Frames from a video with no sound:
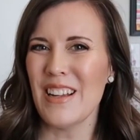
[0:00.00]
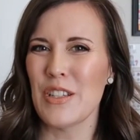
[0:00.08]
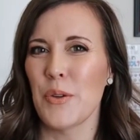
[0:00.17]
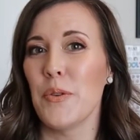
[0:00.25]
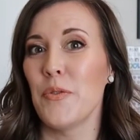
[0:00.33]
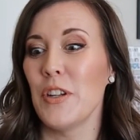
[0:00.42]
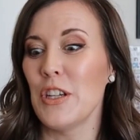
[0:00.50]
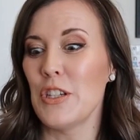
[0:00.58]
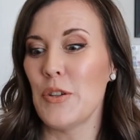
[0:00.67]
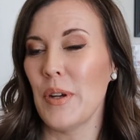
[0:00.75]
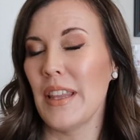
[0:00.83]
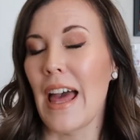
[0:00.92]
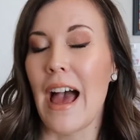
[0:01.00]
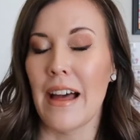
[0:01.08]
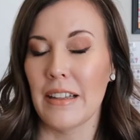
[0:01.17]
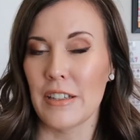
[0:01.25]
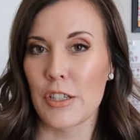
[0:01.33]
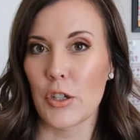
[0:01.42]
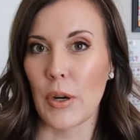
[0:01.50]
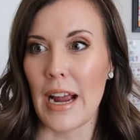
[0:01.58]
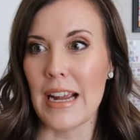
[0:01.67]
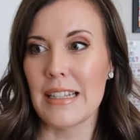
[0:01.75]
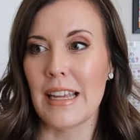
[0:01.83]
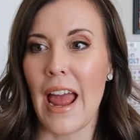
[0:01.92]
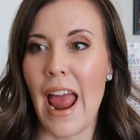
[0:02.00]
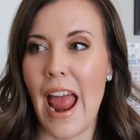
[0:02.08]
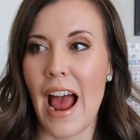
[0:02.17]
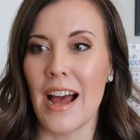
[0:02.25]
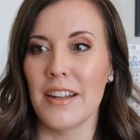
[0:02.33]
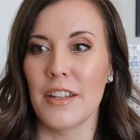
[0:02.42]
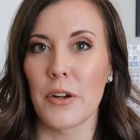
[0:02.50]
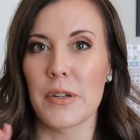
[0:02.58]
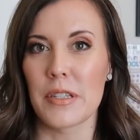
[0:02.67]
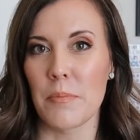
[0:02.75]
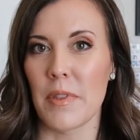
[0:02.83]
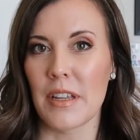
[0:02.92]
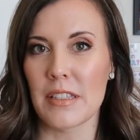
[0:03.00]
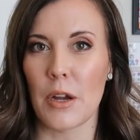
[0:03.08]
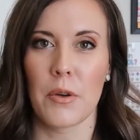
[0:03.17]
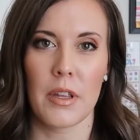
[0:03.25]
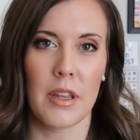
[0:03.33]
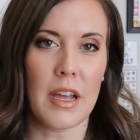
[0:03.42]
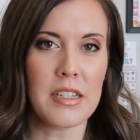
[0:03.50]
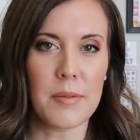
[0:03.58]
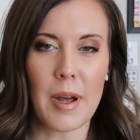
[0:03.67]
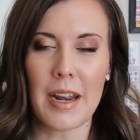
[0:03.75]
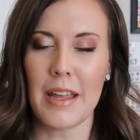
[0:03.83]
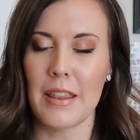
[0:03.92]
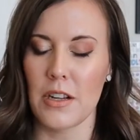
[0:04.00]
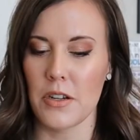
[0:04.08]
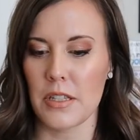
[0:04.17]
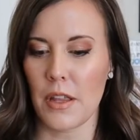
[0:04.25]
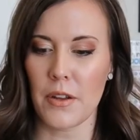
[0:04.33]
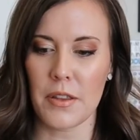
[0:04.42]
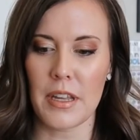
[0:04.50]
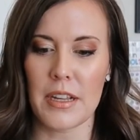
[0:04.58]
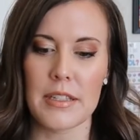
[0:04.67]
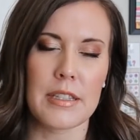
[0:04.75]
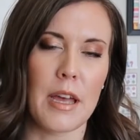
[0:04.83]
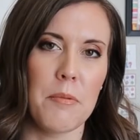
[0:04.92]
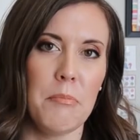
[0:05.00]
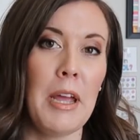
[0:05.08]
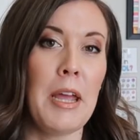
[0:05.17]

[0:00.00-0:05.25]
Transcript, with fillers: so we finished doing the Atlas crate and there were some things I really liked about it and there's other things that